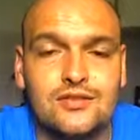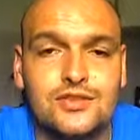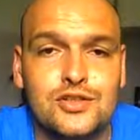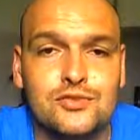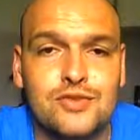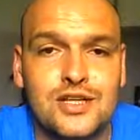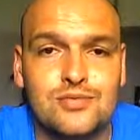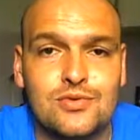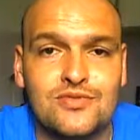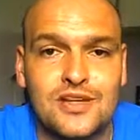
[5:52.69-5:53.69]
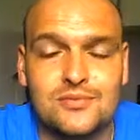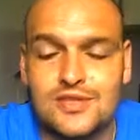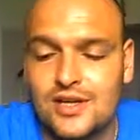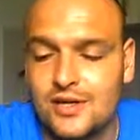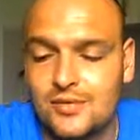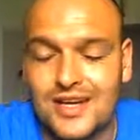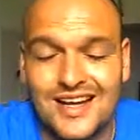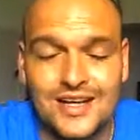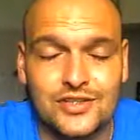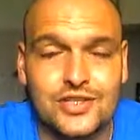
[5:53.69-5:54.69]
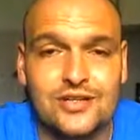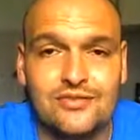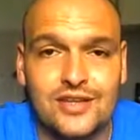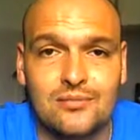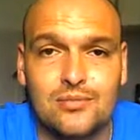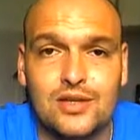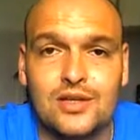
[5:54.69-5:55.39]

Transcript: two raspberry vapes that I would actually vape.